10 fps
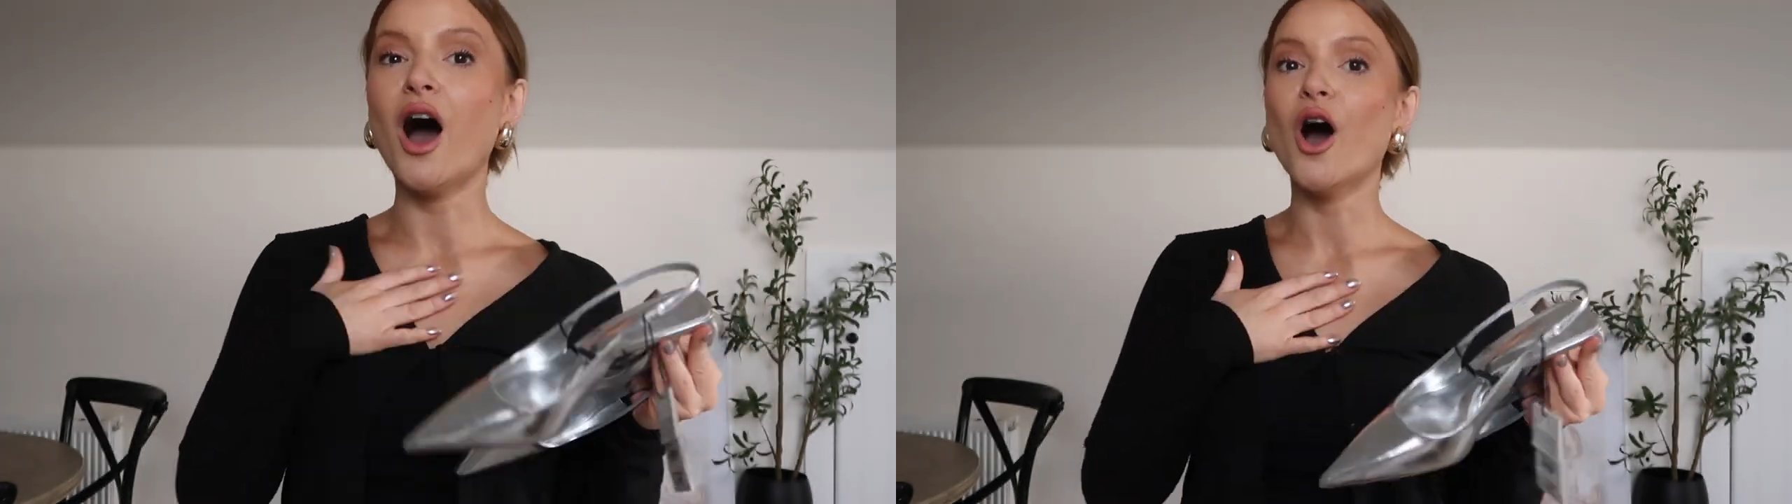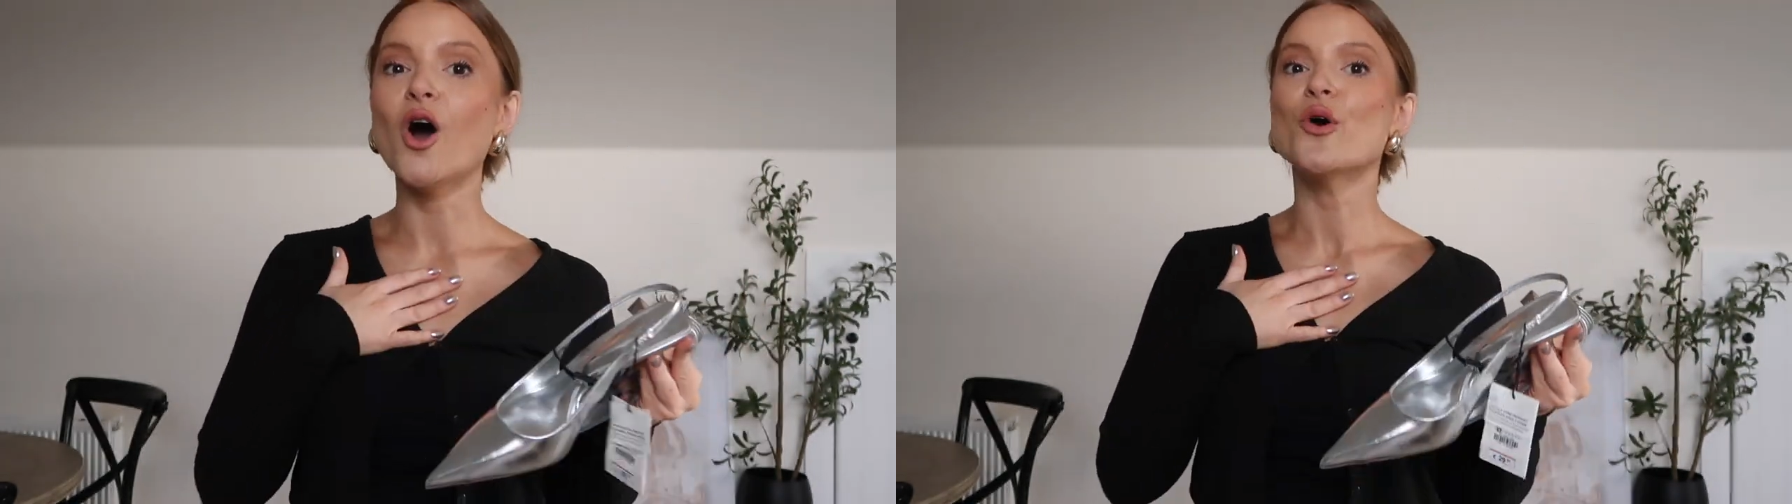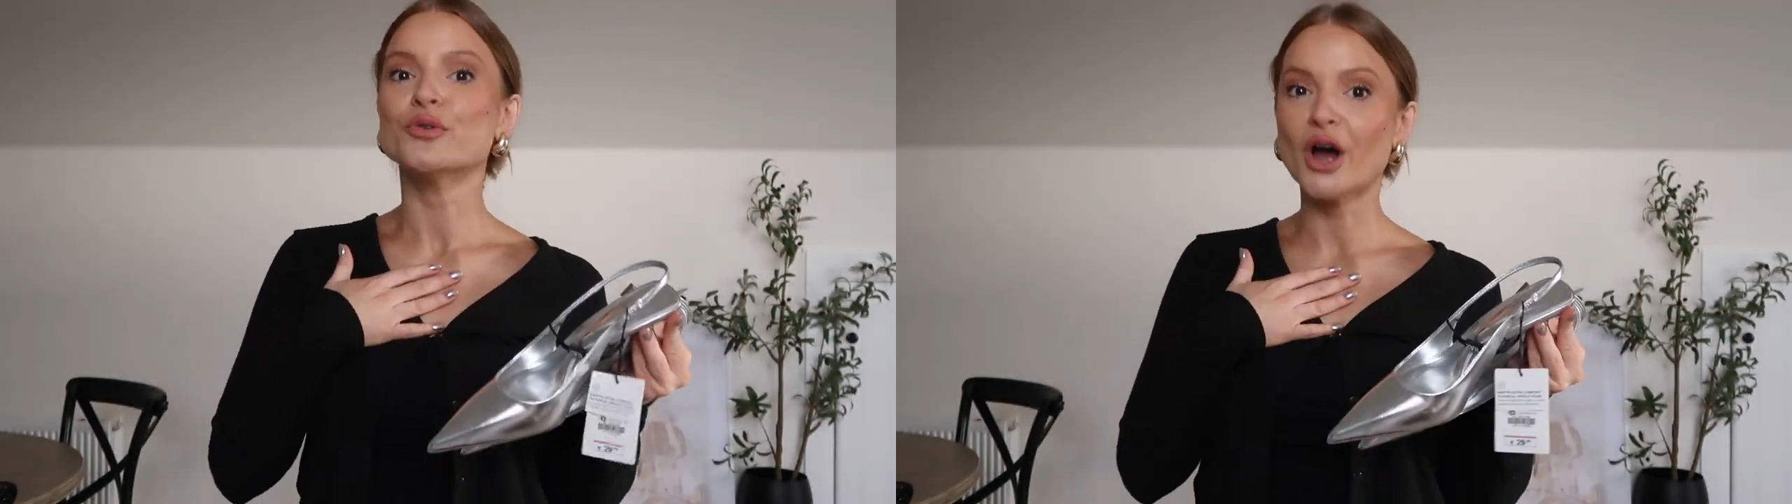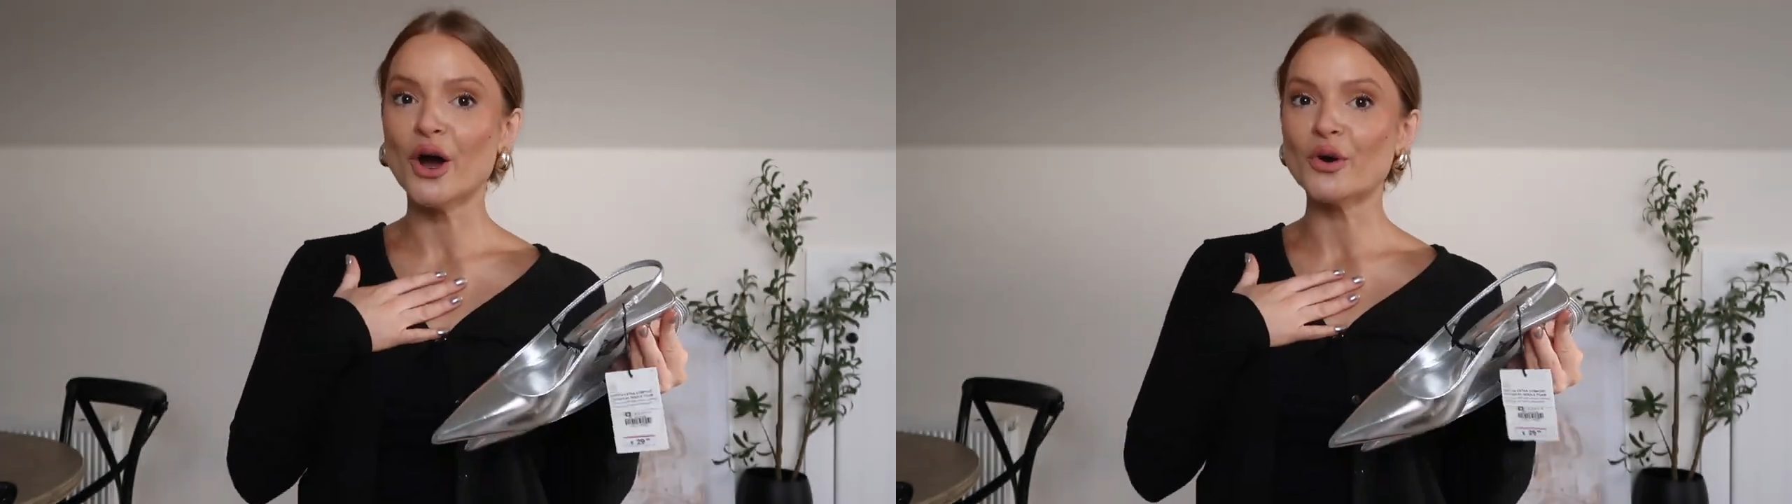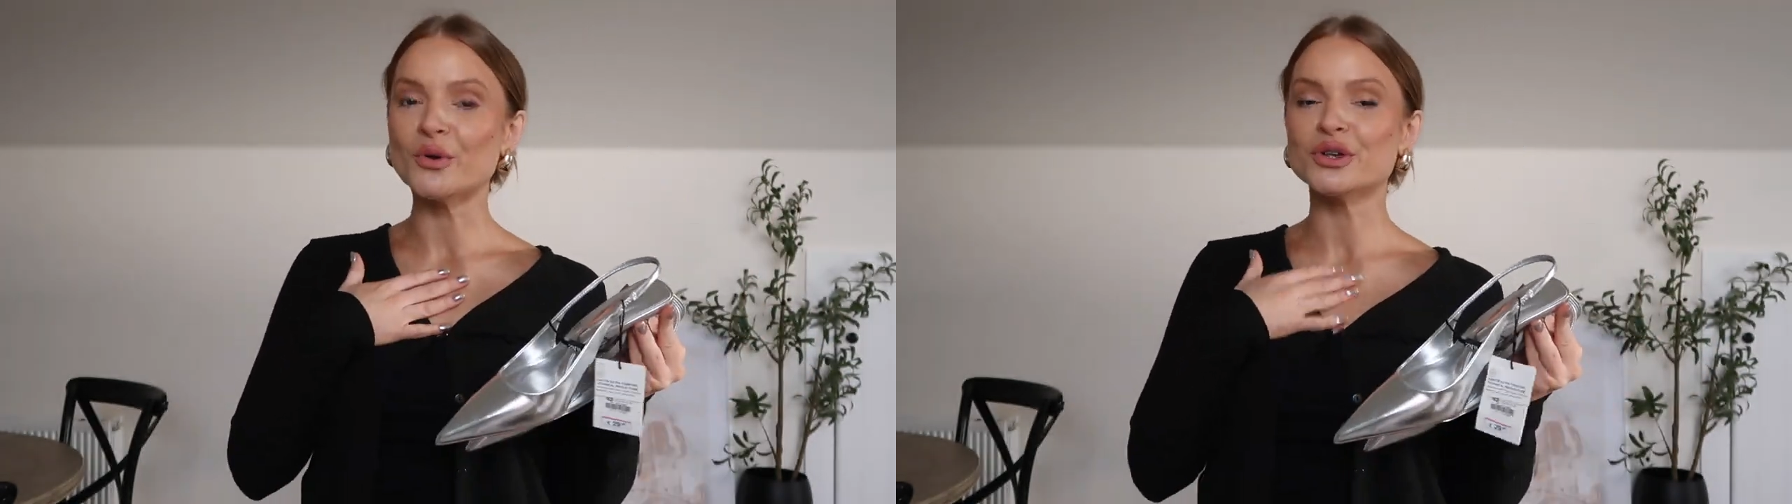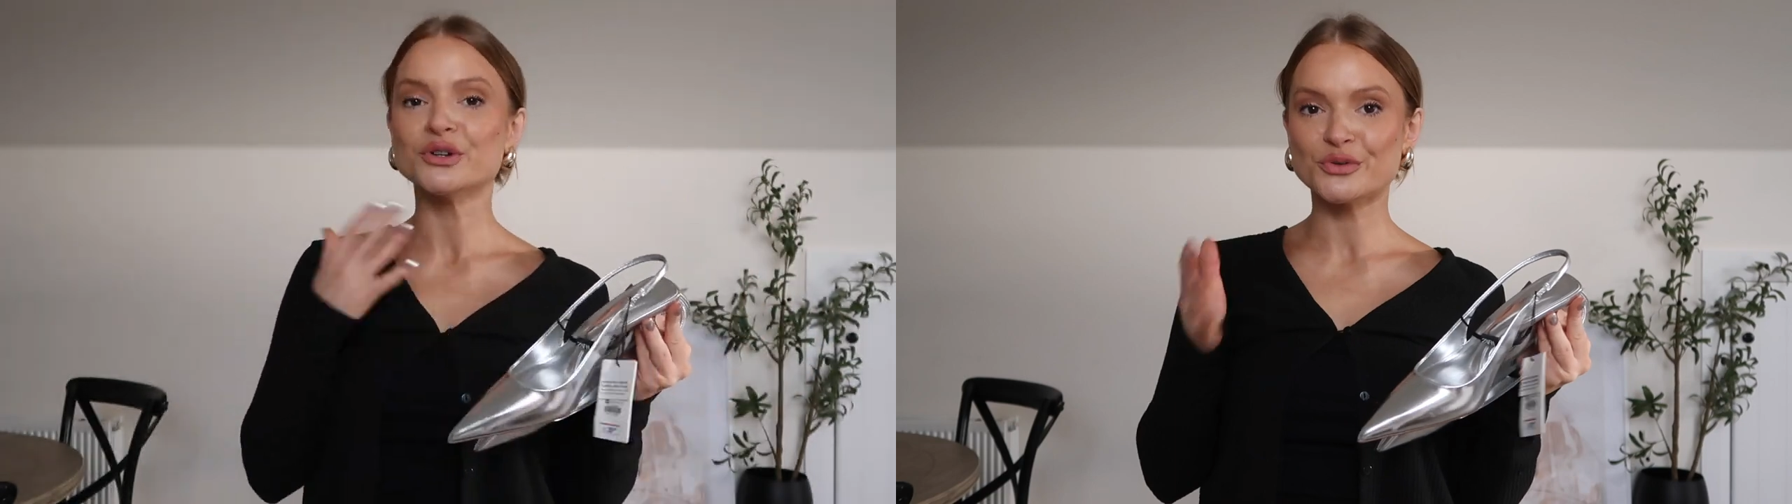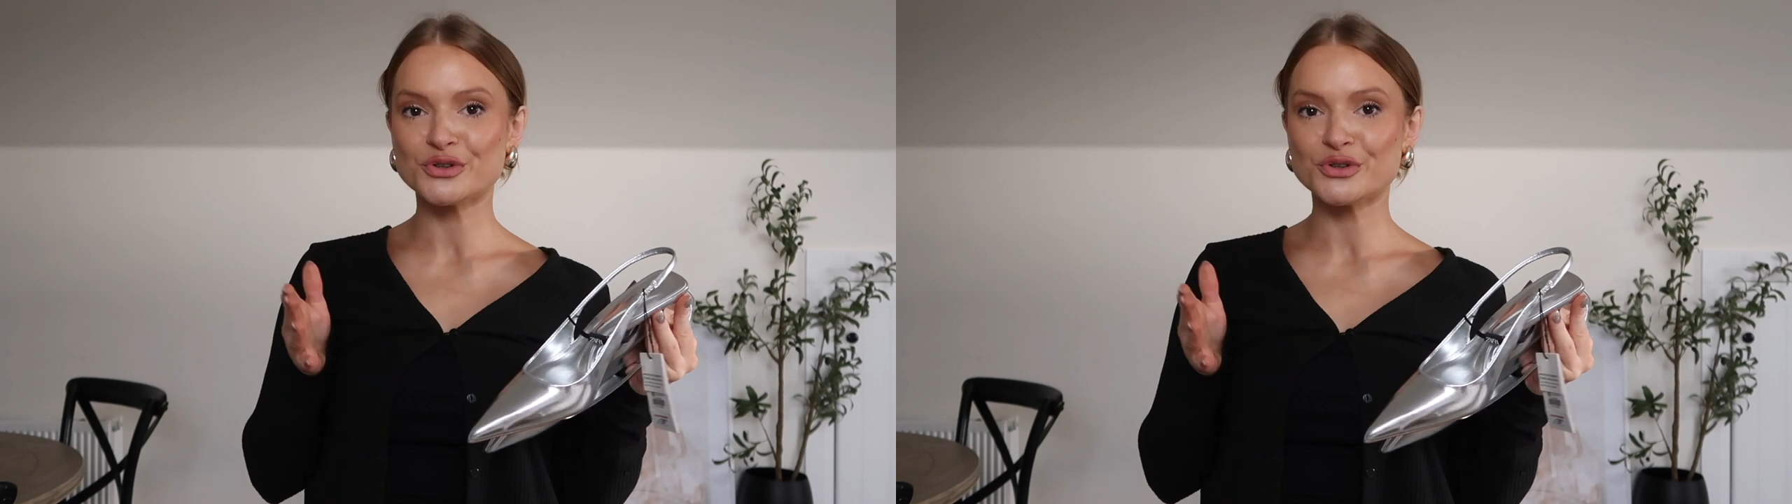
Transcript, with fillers: oh no you know